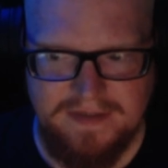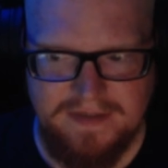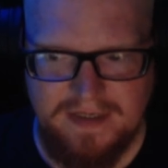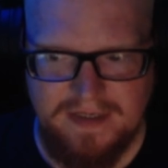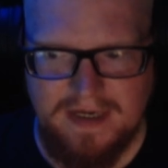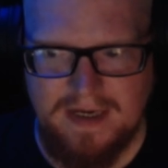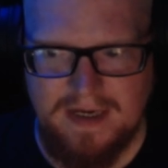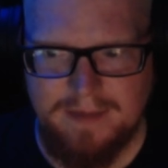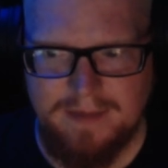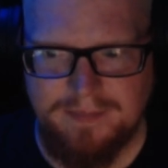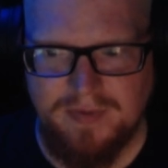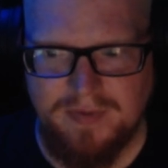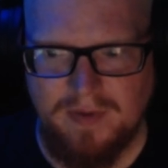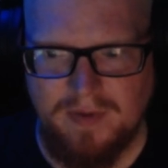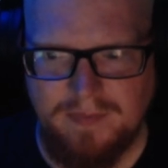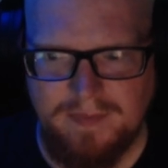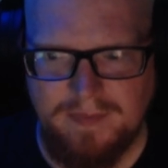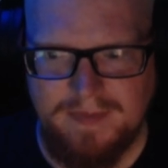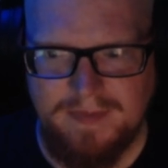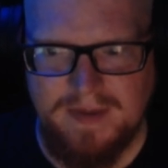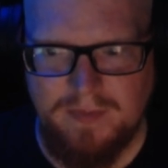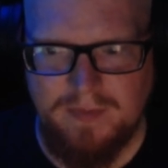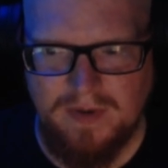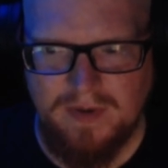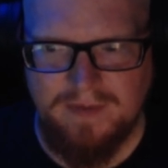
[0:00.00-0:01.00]
Uh,
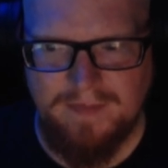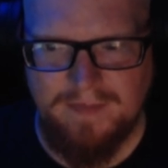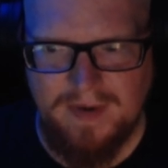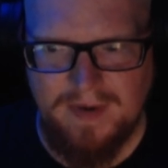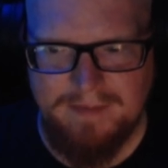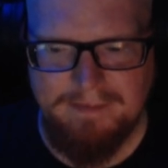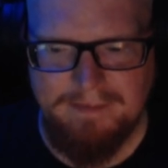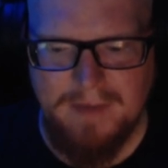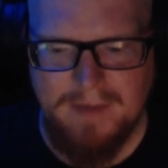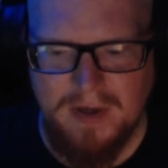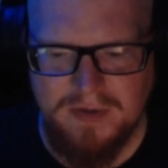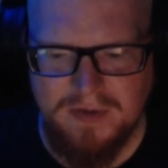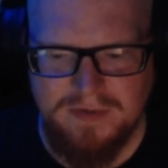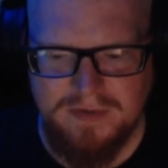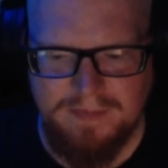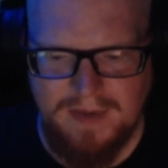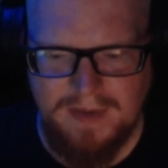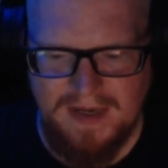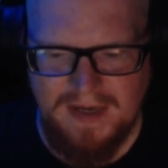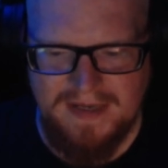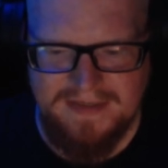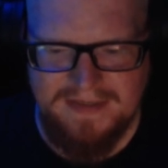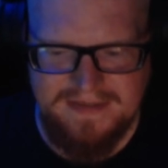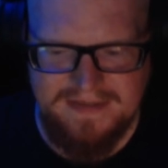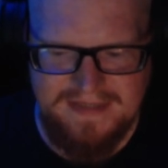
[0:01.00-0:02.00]
probably one of my most
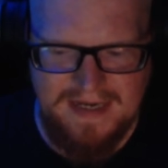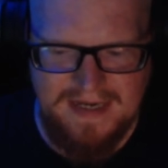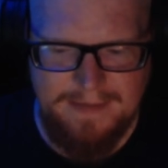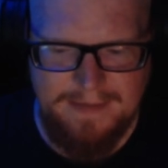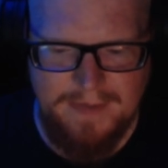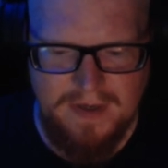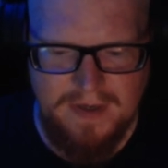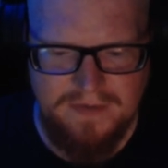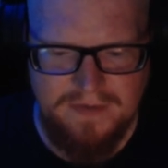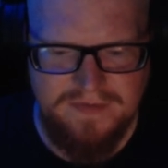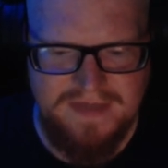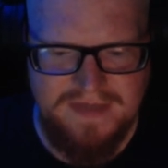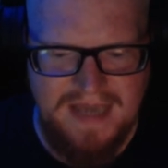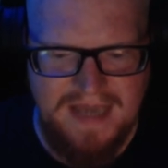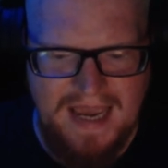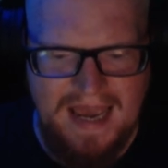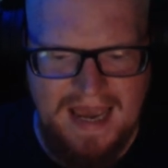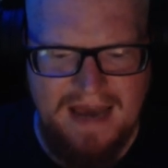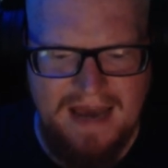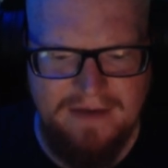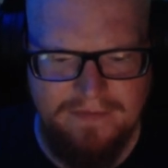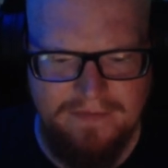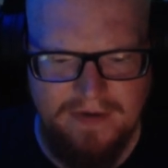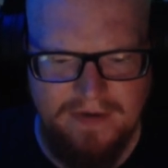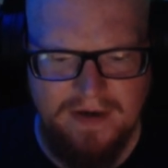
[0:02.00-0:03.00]
played demos
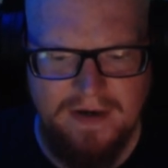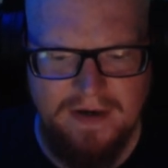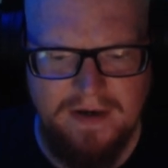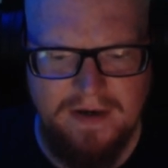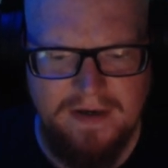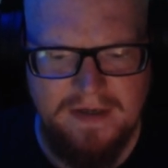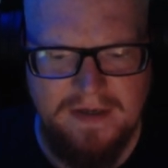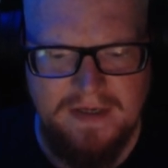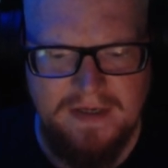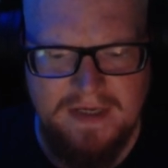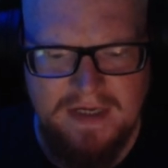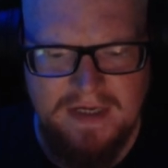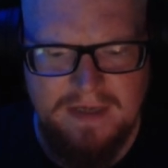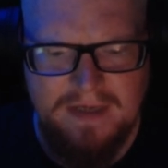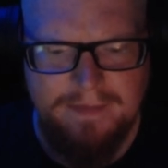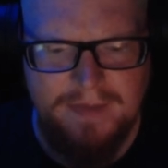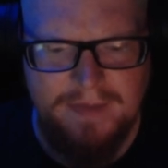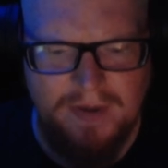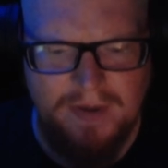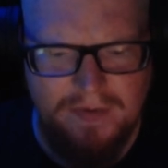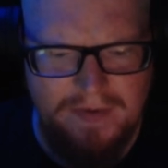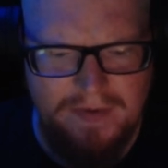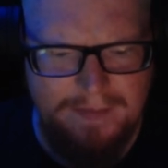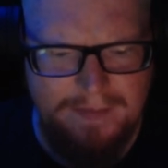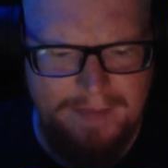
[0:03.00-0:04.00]
ever. But
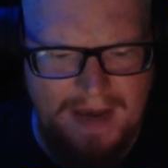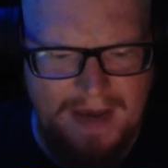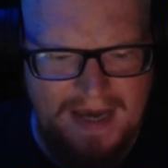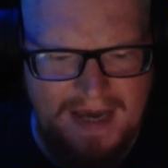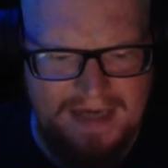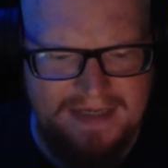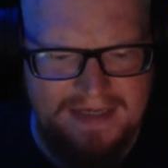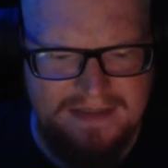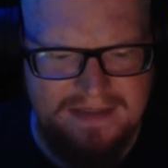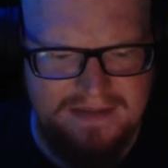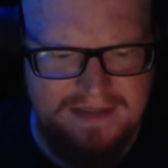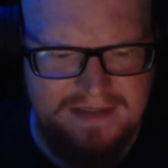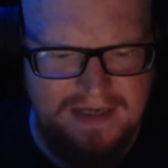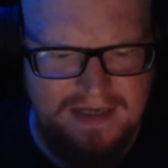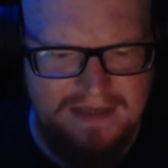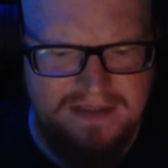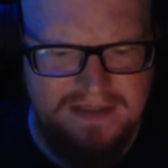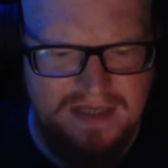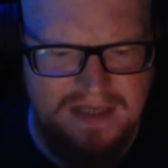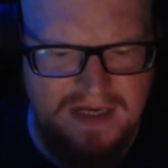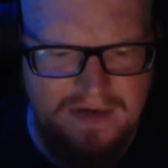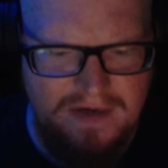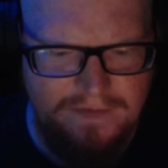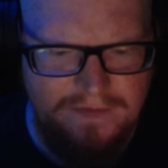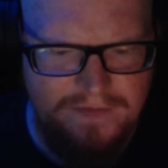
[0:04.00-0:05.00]
on the back it says,
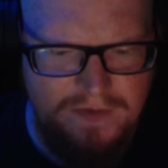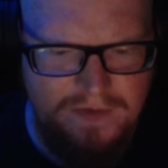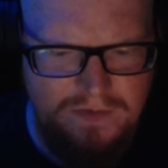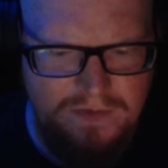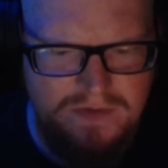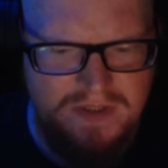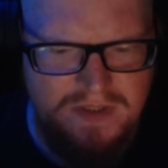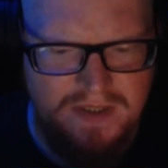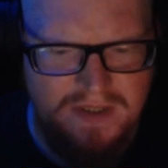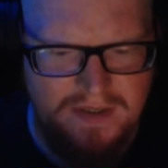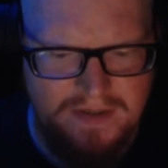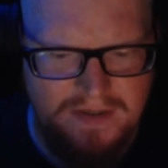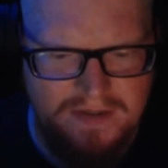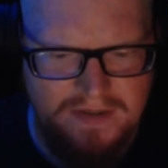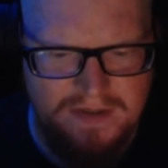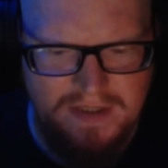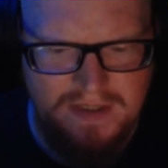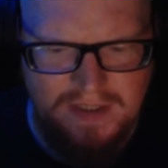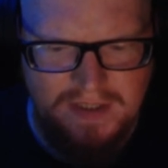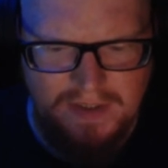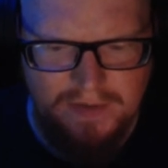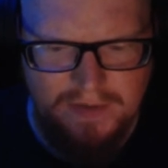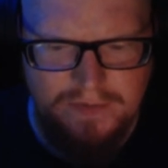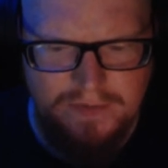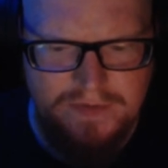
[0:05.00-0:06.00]
in the future,
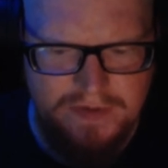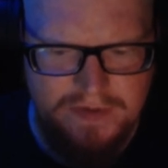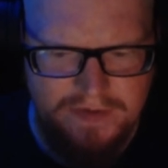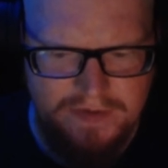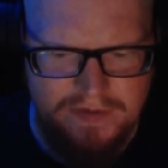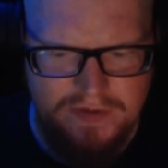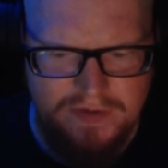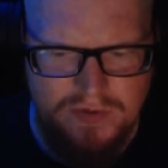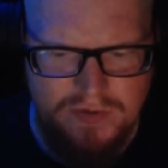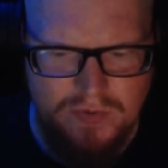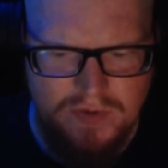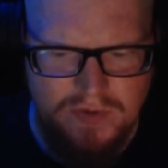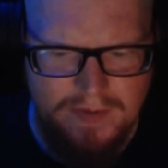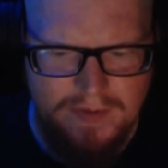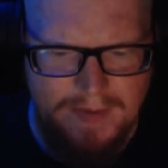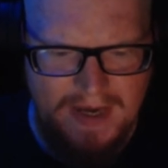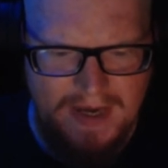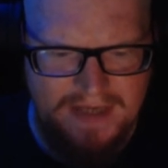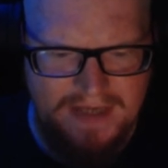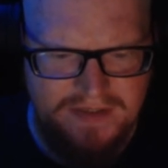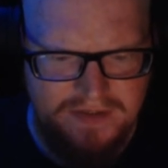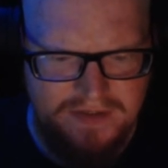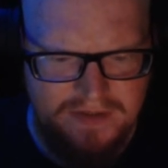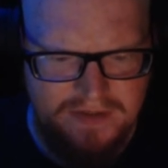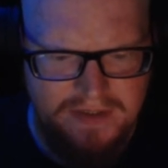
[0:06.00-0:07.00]
closer than you could
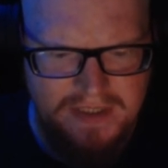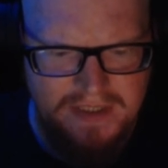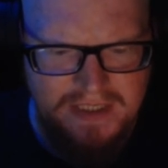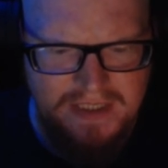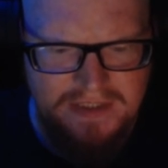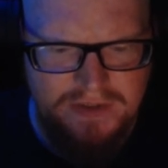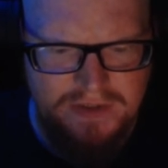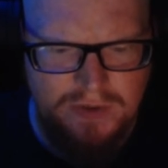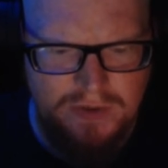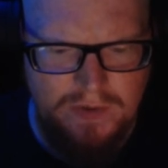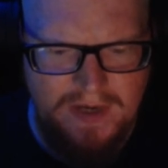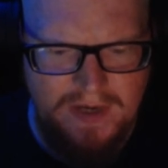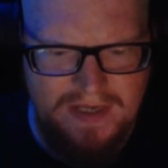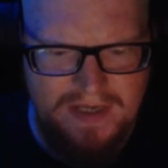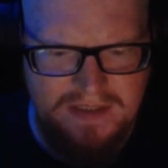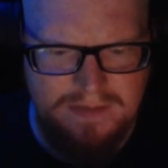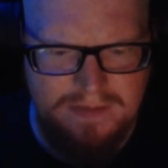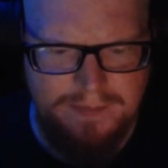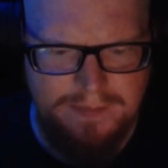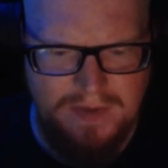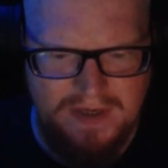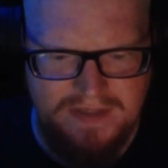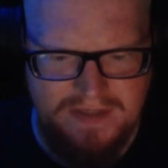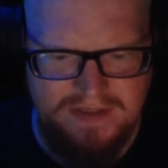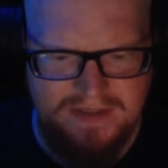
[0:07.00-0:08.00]
imagine, two
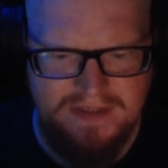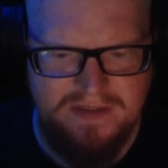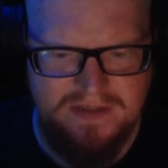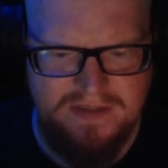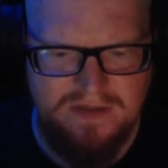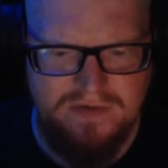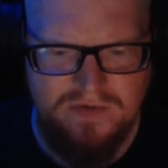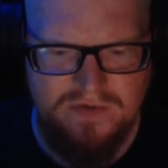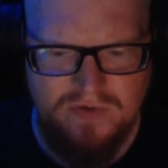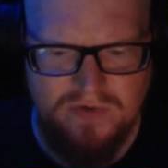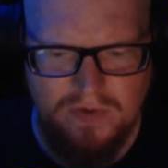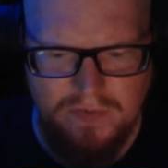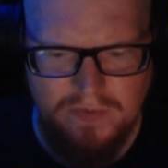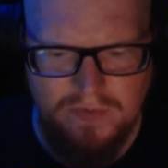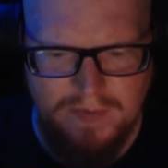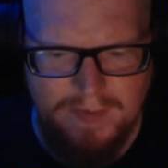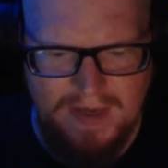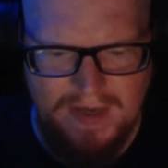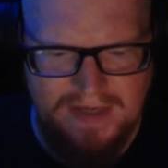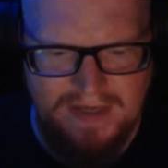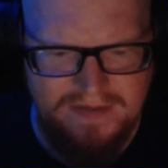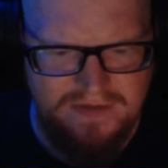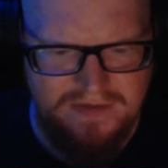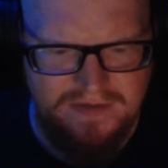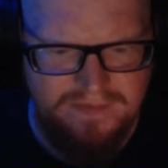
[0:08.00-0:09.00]
enterprises control the
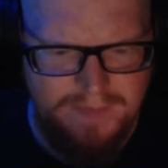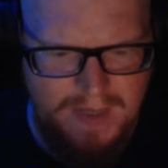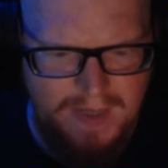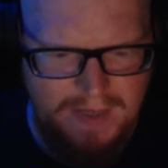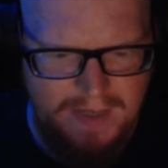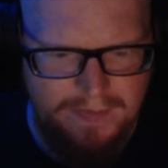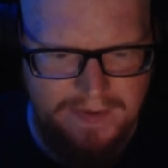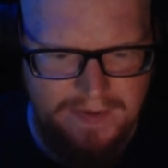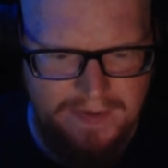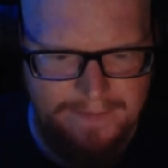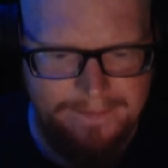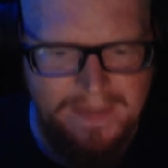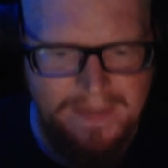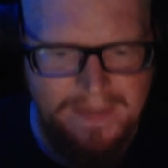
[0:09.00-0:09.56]
balance of power.